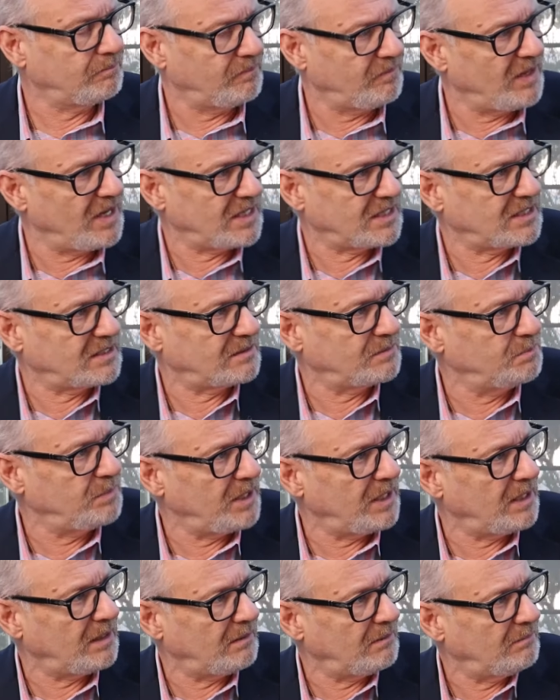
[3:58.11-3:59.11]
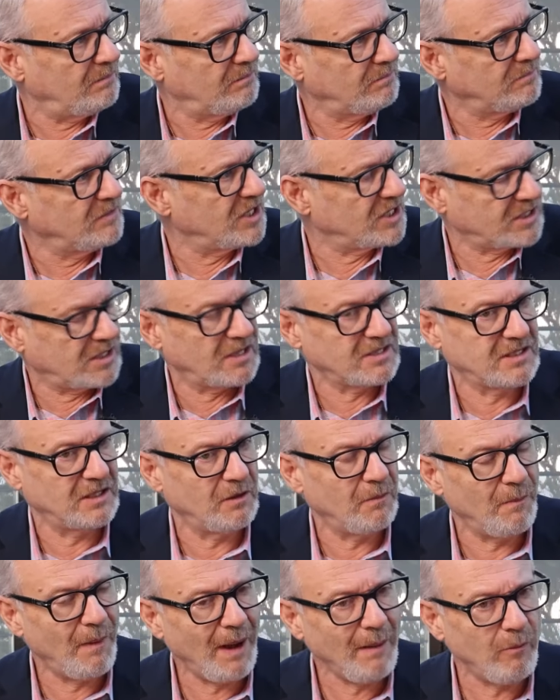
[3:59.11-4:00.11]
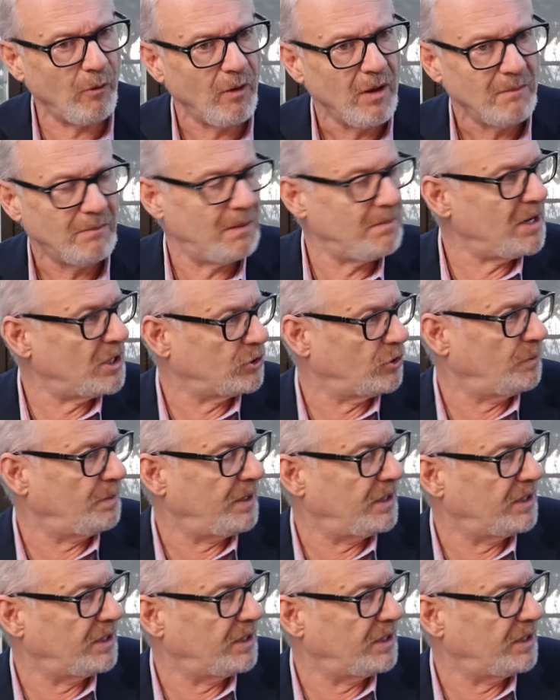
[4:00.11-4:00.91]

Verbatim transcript: this being discussed in the Bible, maybe I should pay